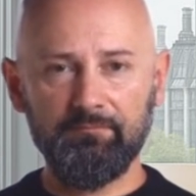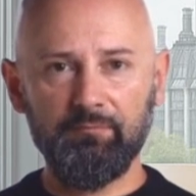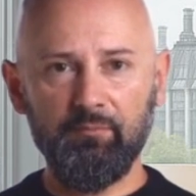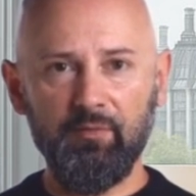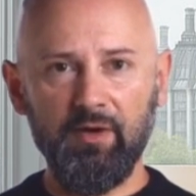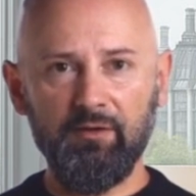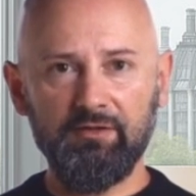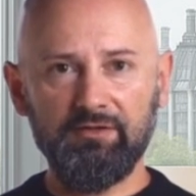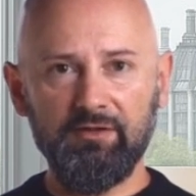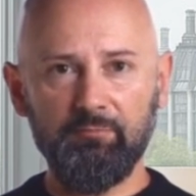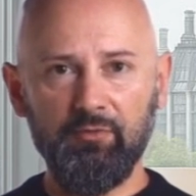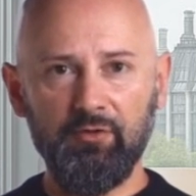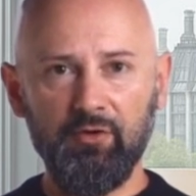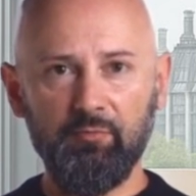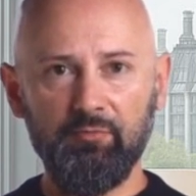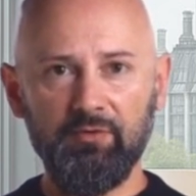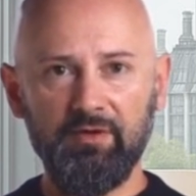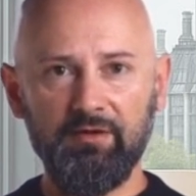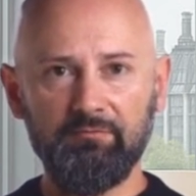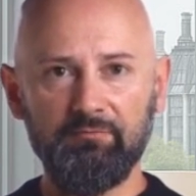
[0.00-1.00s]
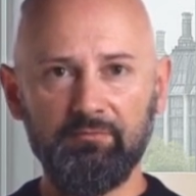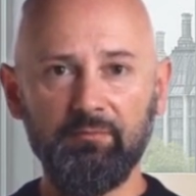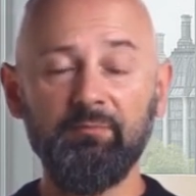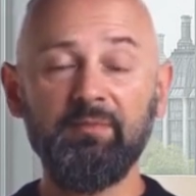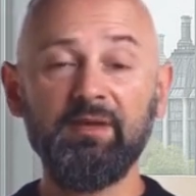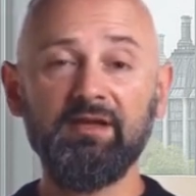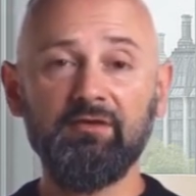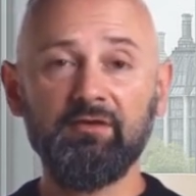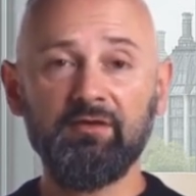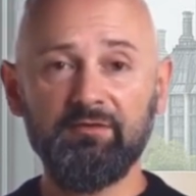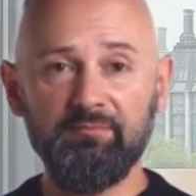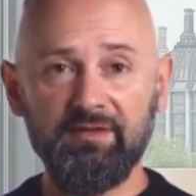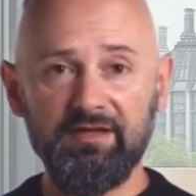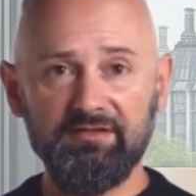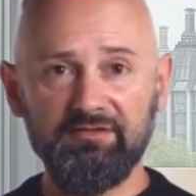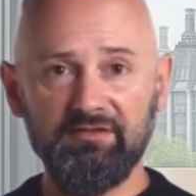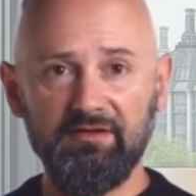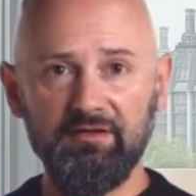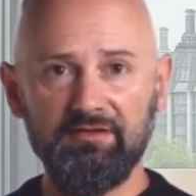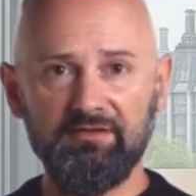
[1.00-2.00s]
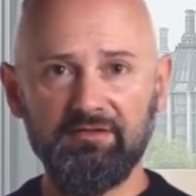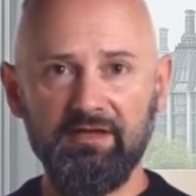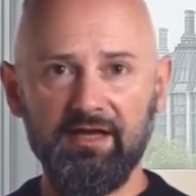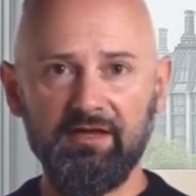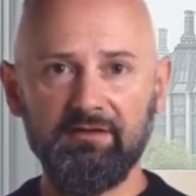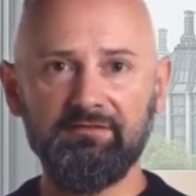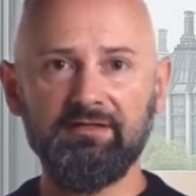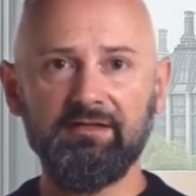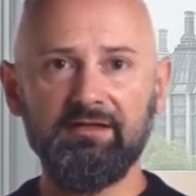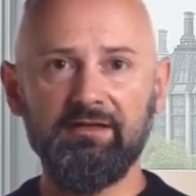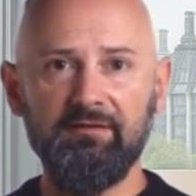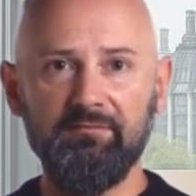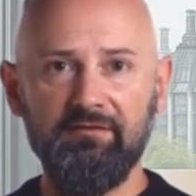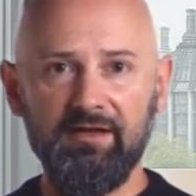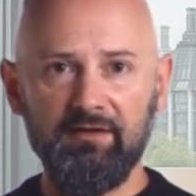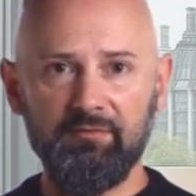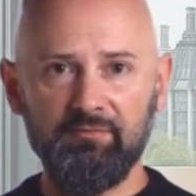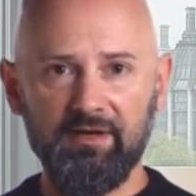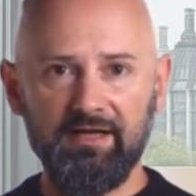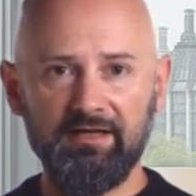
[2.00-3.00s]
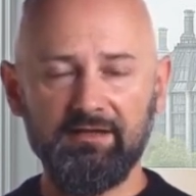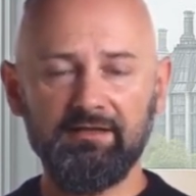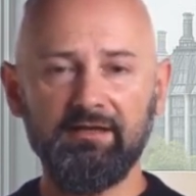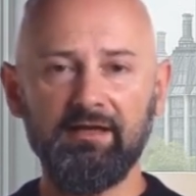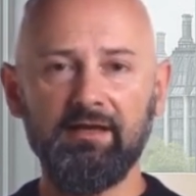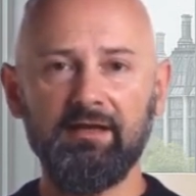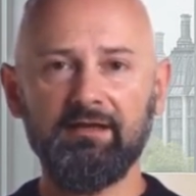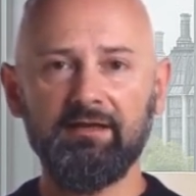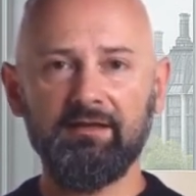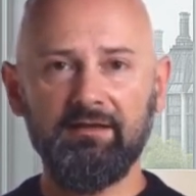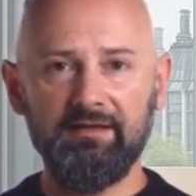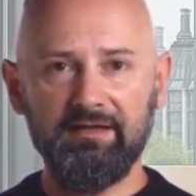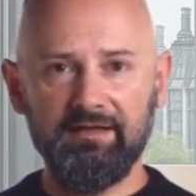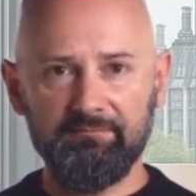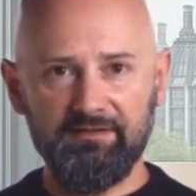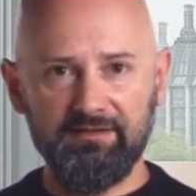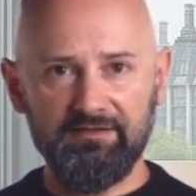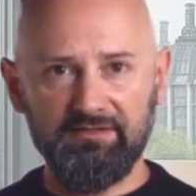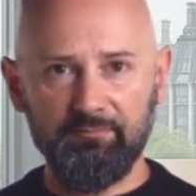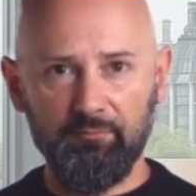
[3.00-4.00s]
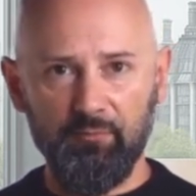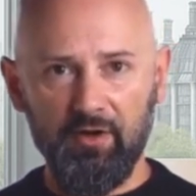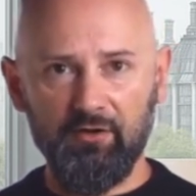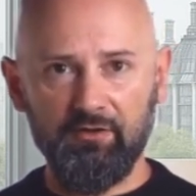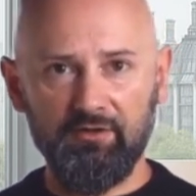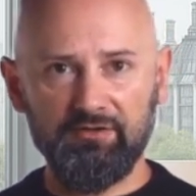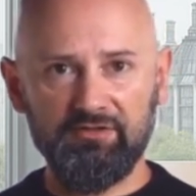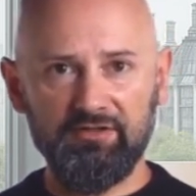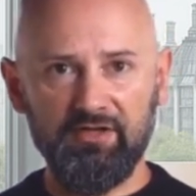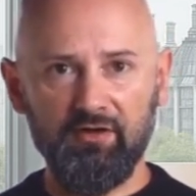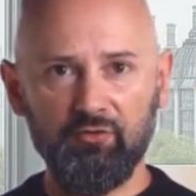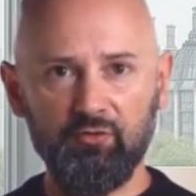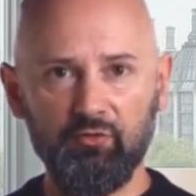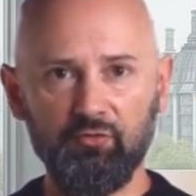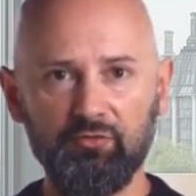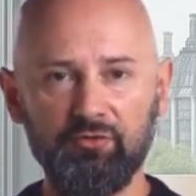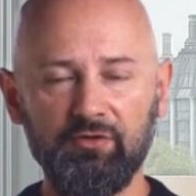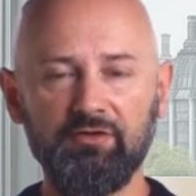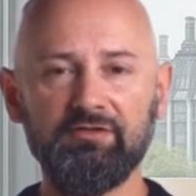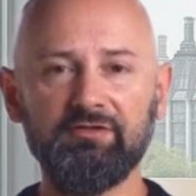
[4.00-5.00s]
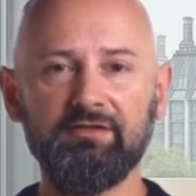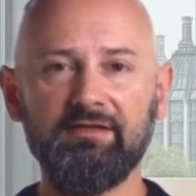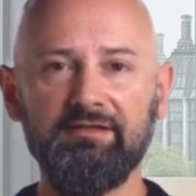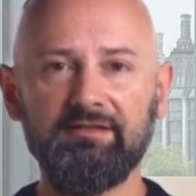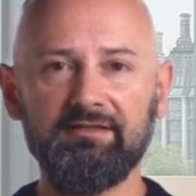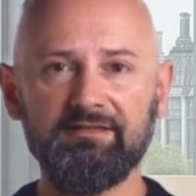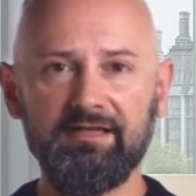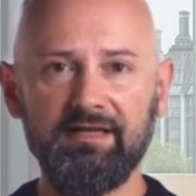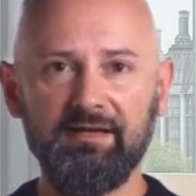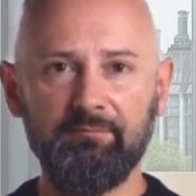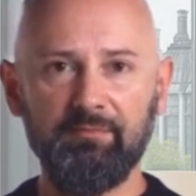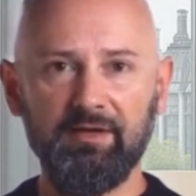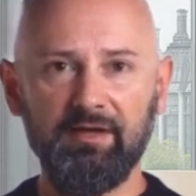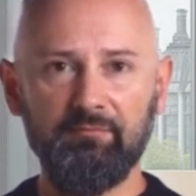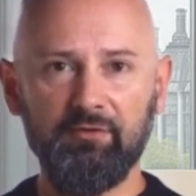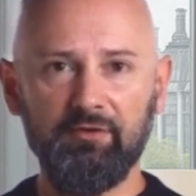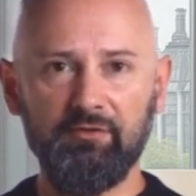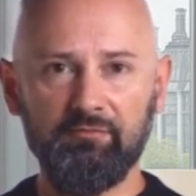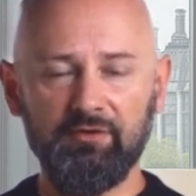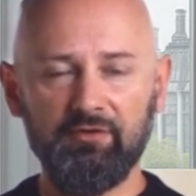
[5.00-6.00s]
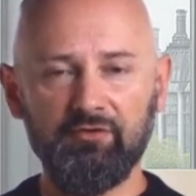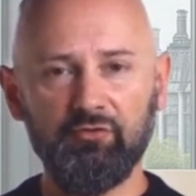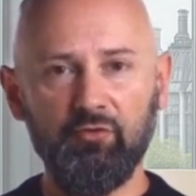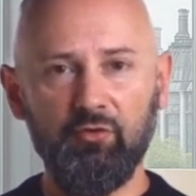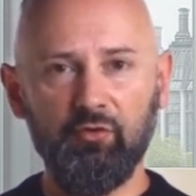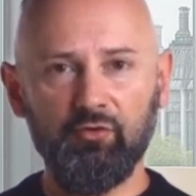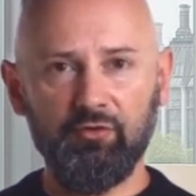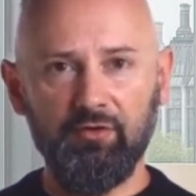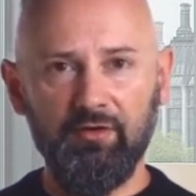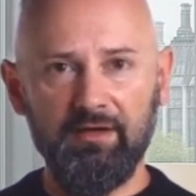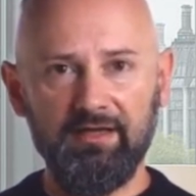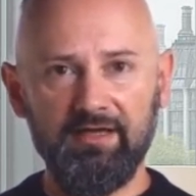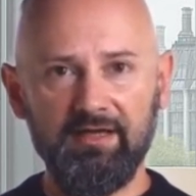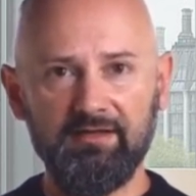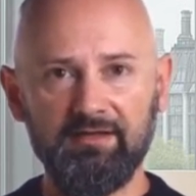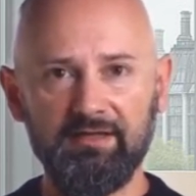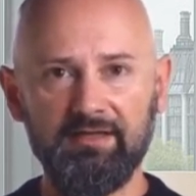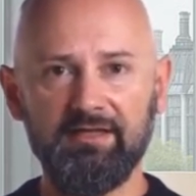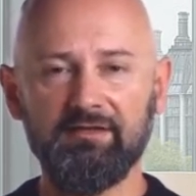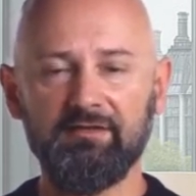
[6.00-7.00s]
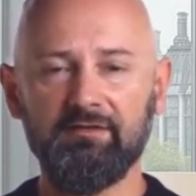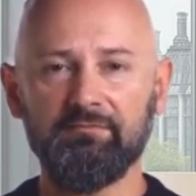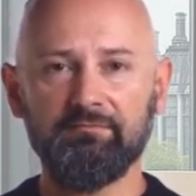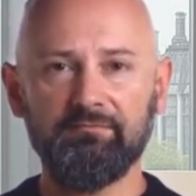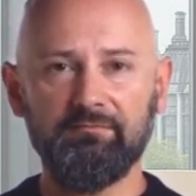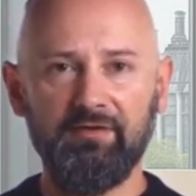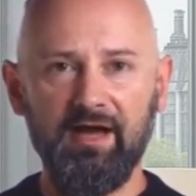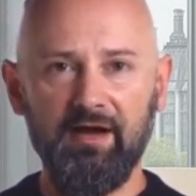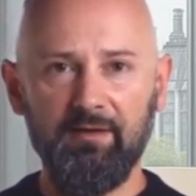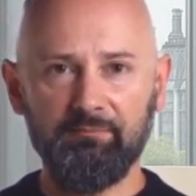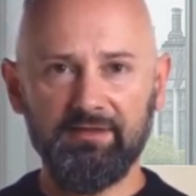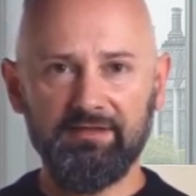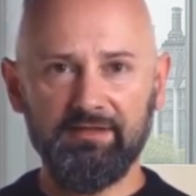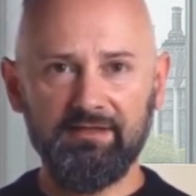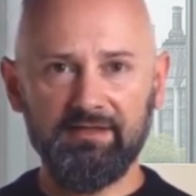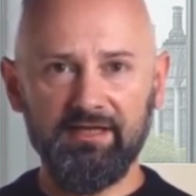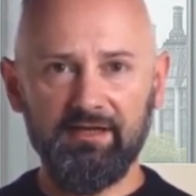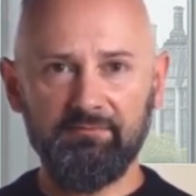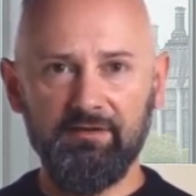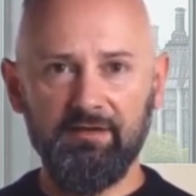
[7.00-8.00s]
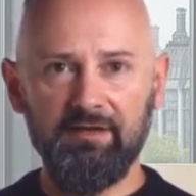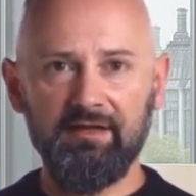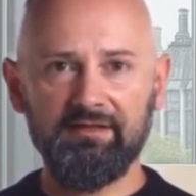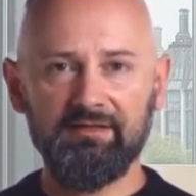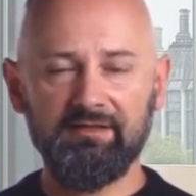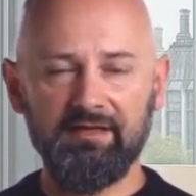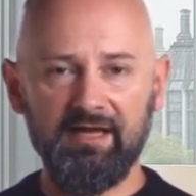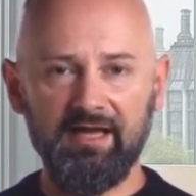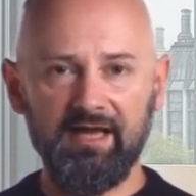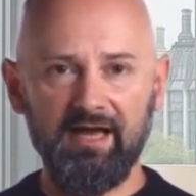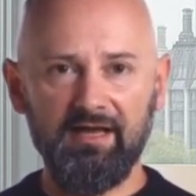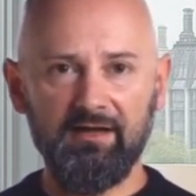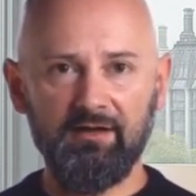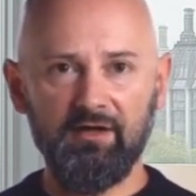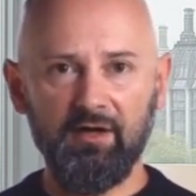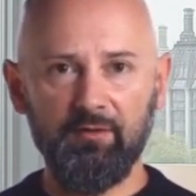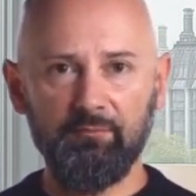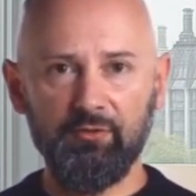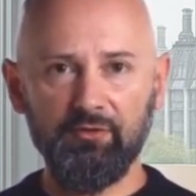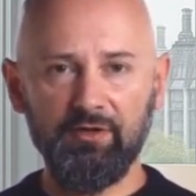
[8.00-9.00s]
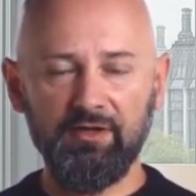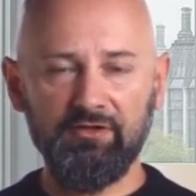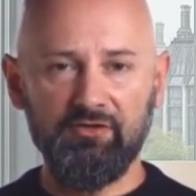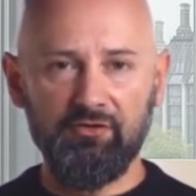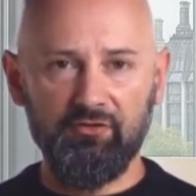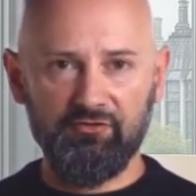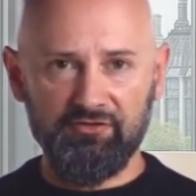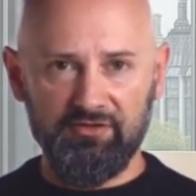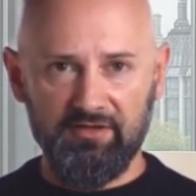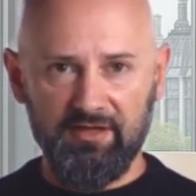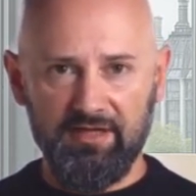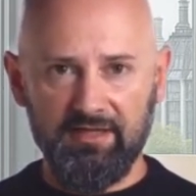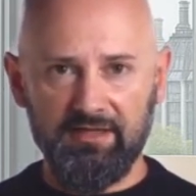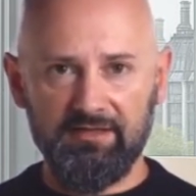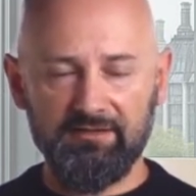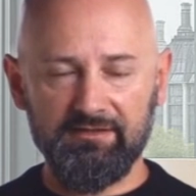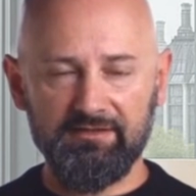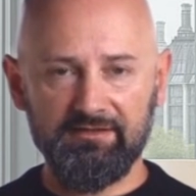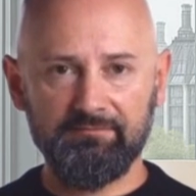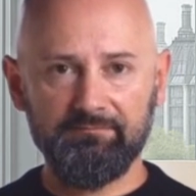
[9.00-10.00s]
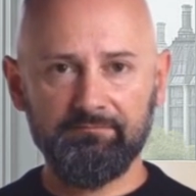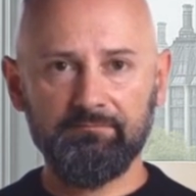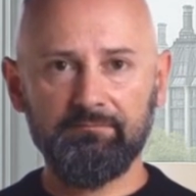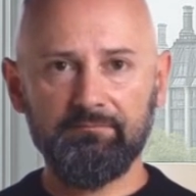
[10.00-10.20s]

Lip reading: While it's appropriate for major investors to have significant rights, giving smaller shareholders the same level of control can lead to fragmented governance and operational delays.